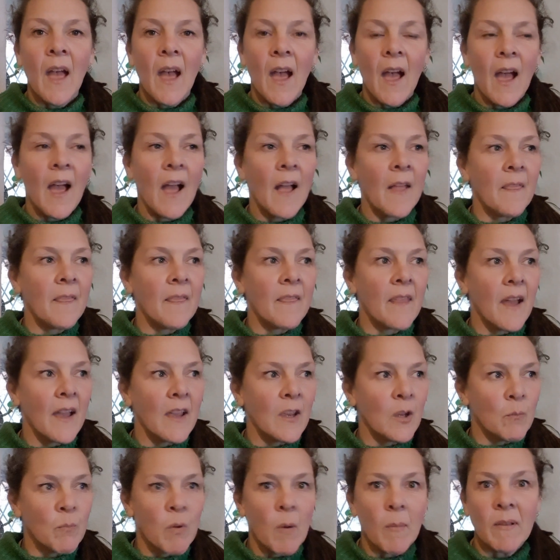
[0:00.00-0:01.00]
and that
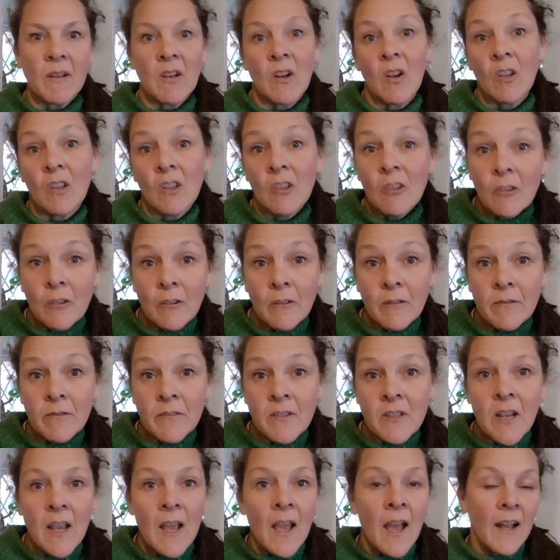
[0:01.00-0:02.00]
you're probably not
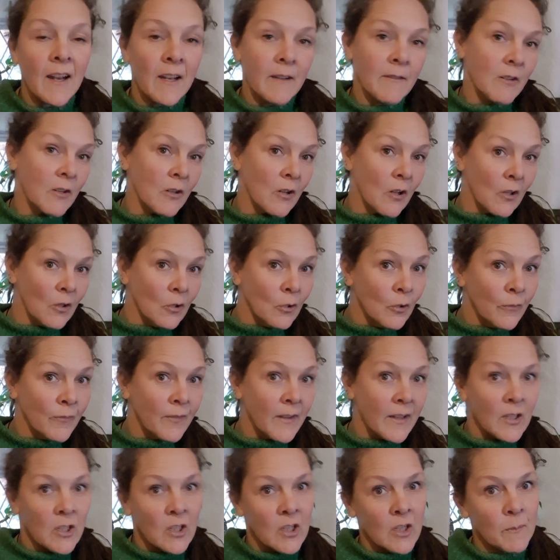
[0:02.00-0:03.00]
loved. And if you're not loved,
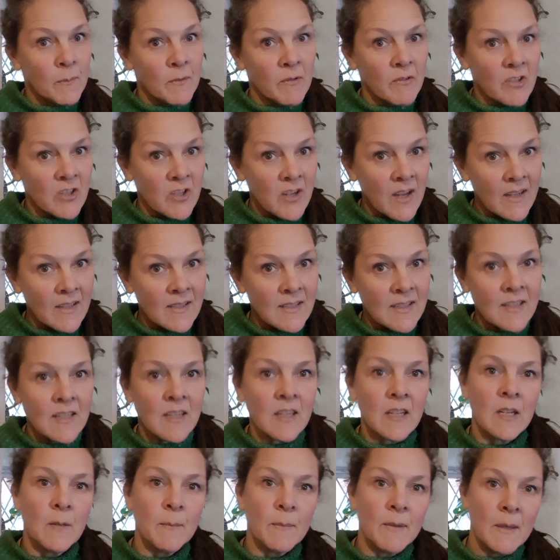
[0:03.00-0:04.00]
then you're going to be rejected, you're
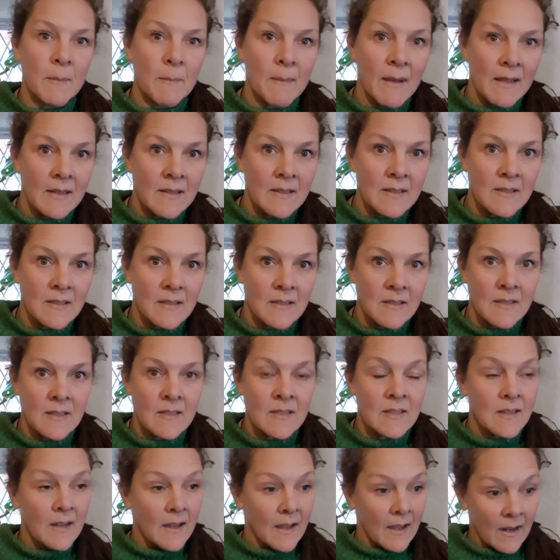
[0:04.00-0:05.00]
going to be
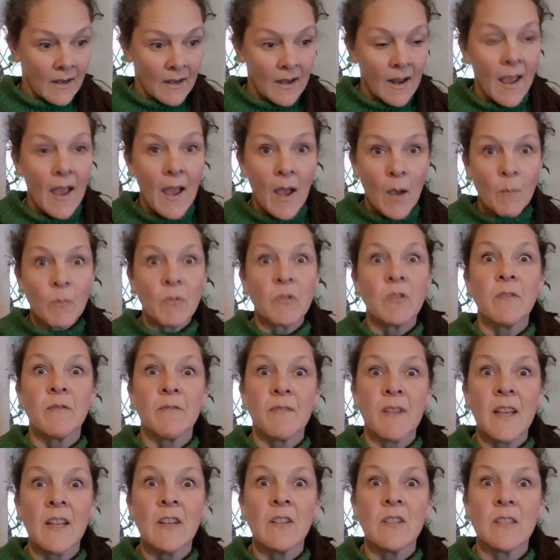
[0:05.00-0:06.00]
abandoned. And how much
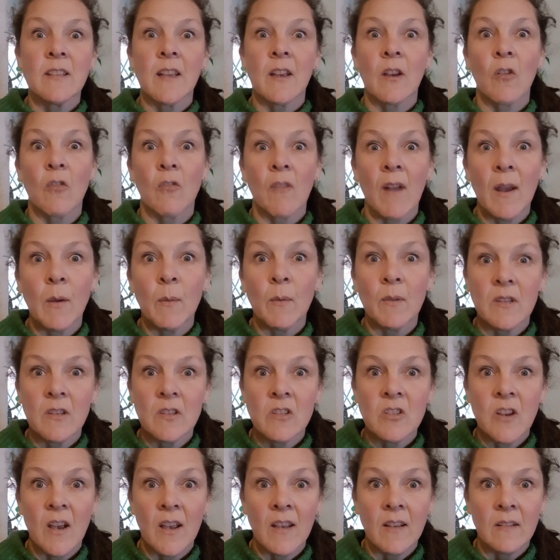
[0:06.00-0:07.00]
fear does that create within a
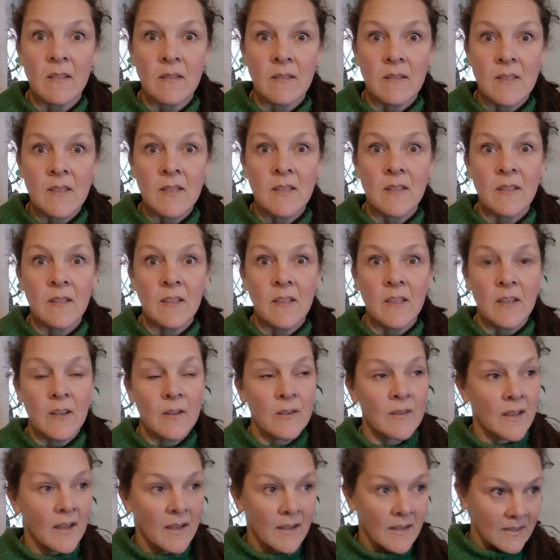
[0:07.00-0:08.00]
child? You know,
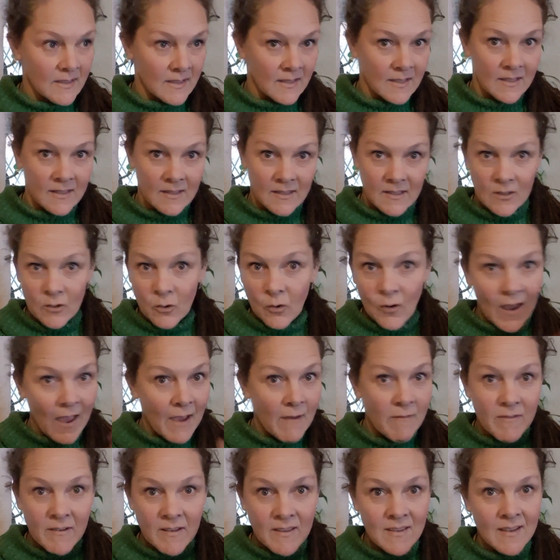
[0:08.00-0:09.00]
that is your
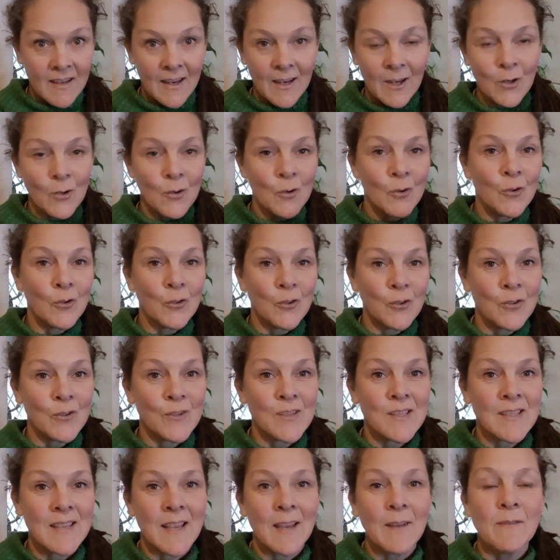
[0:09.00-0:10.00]
everything, your
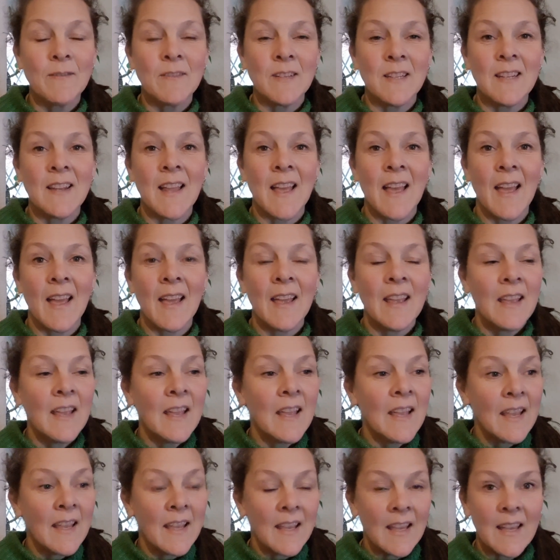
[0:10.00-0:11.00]
safety net
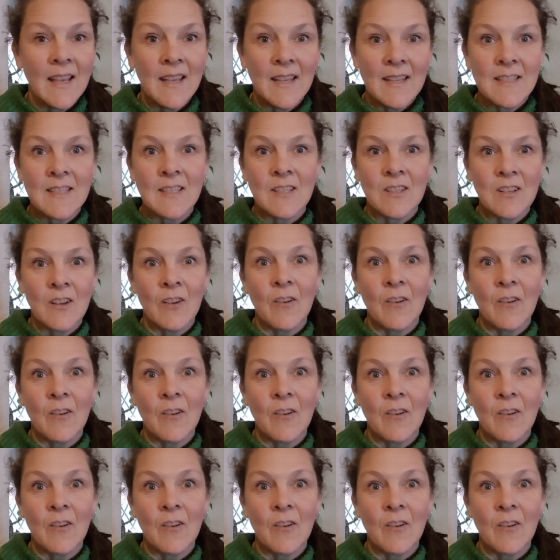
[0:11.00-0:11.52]
is